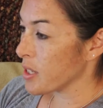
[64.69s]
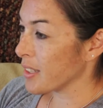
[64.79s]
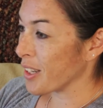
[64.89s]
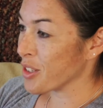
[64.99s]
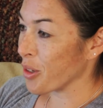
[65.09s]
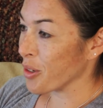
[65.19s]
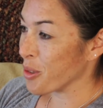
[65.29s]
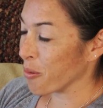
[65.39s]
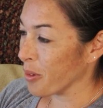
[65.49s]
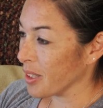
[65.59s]
as I started
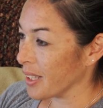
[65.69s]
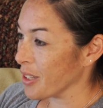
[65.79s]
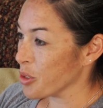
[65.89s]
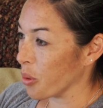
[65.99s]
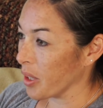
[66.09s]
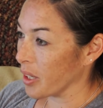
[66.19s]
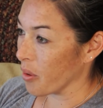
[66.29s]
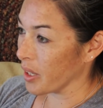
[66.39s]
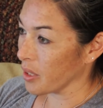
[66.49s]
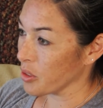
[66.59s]
to really enjoy
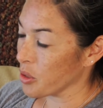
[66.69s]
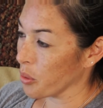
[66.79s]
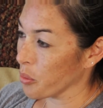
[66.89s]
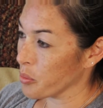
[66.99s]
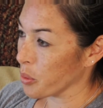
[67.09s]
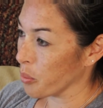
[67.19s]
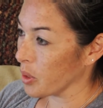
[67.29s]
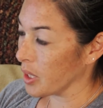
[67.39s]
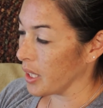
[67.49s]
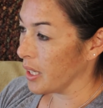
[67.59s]
going into
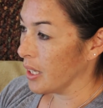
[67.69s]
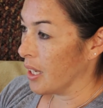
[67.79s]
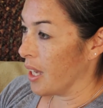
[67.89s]
really